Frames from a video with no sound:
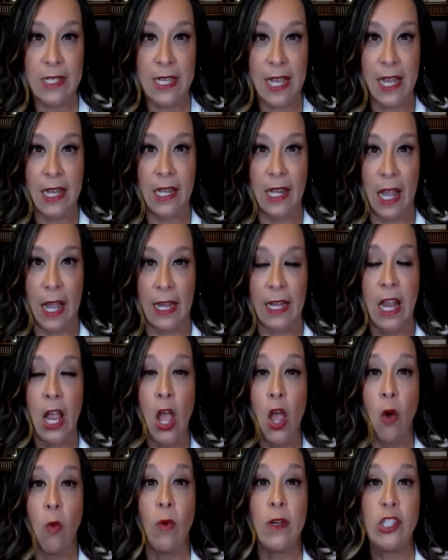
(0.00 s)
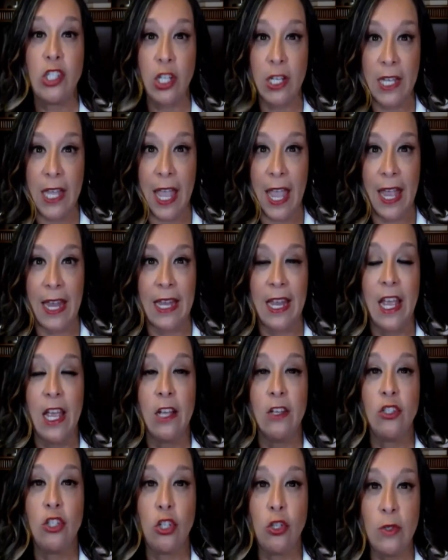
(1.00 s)
deadline, which, again,
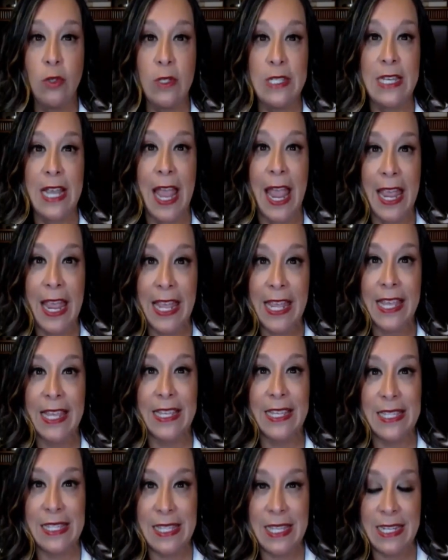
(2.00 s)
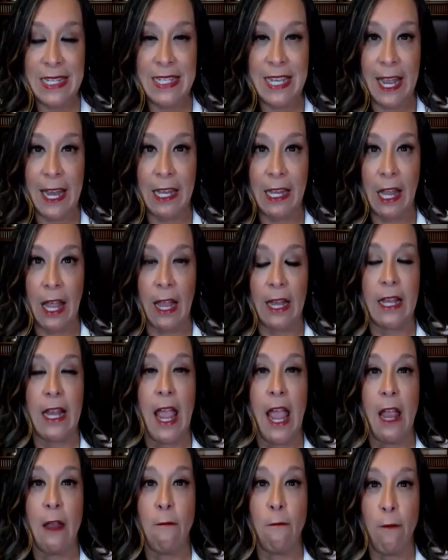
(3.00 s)
today is the deadline.
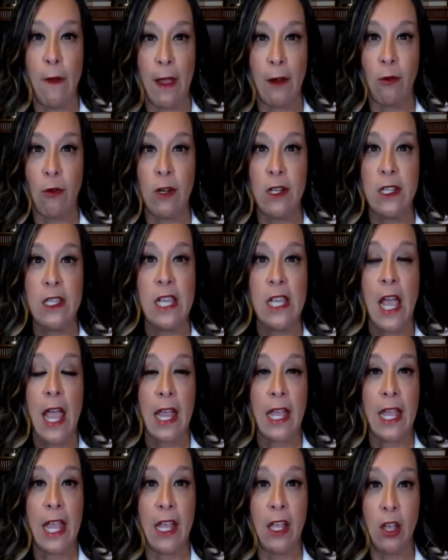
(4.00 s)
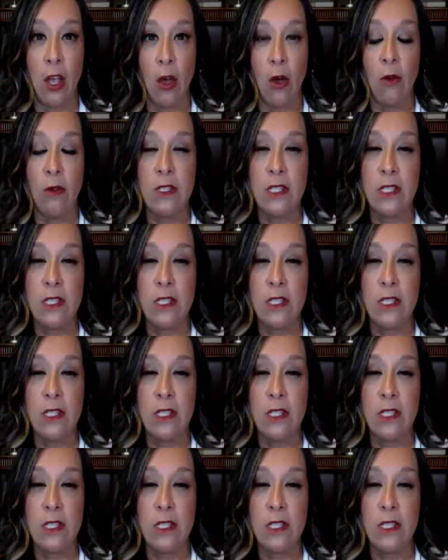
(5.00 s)
And veterans can go